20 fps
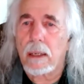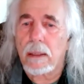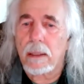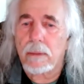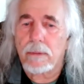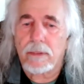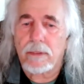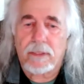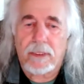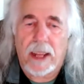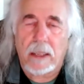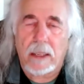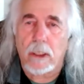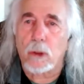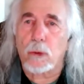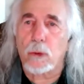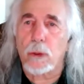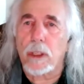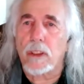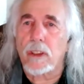found
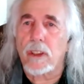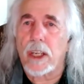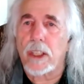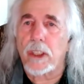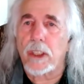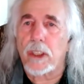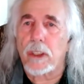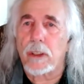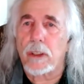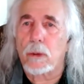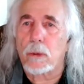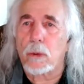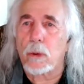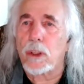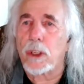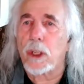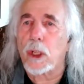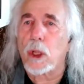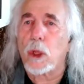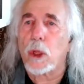his realization through
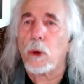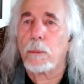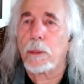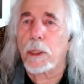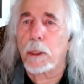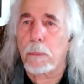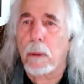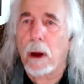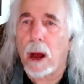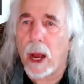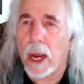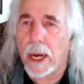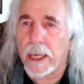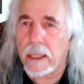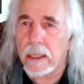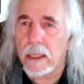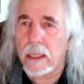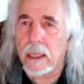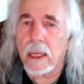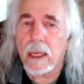the illumined
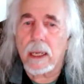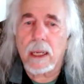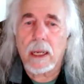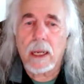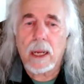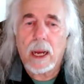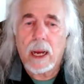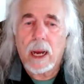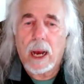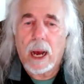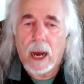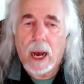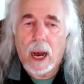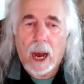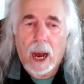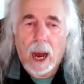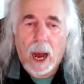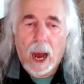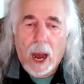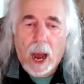mind,
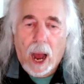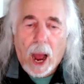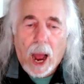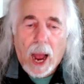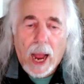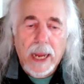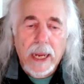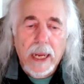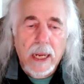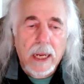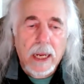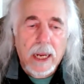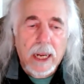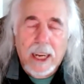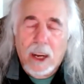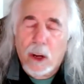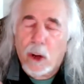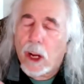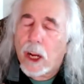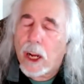I
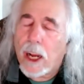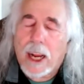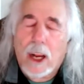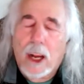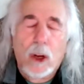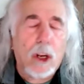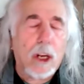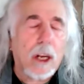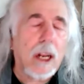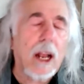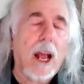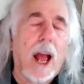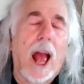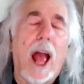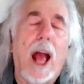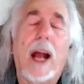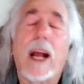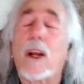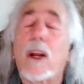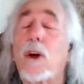
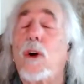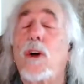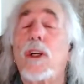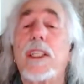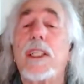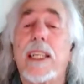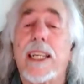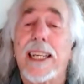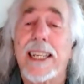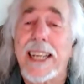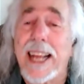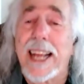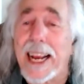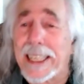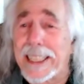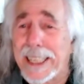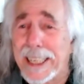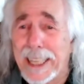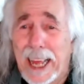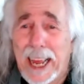couldn't
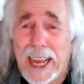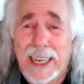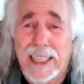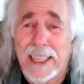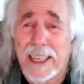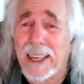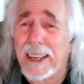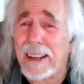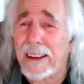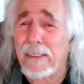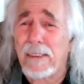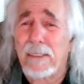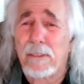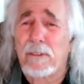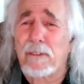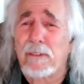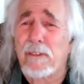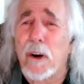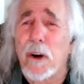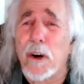connect to that
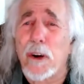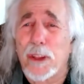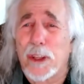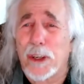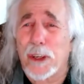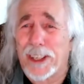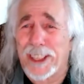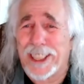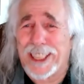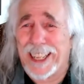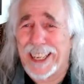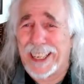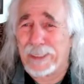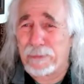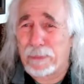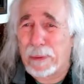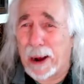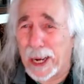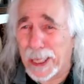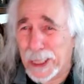further than
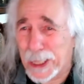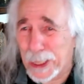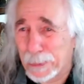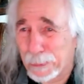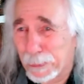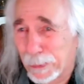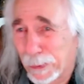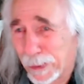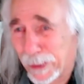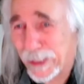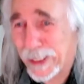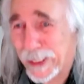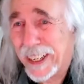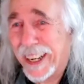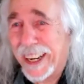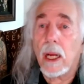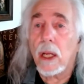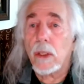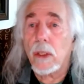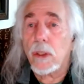possible.
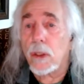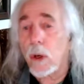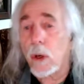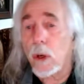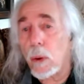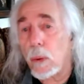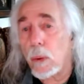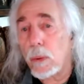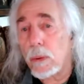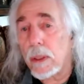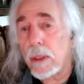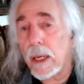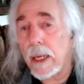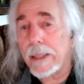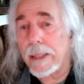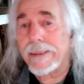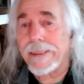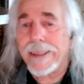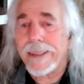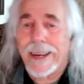So
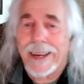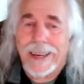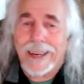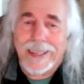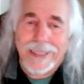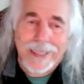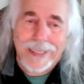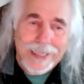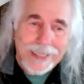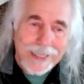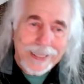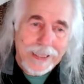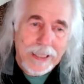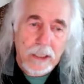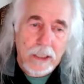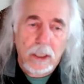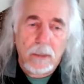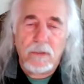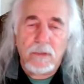there's a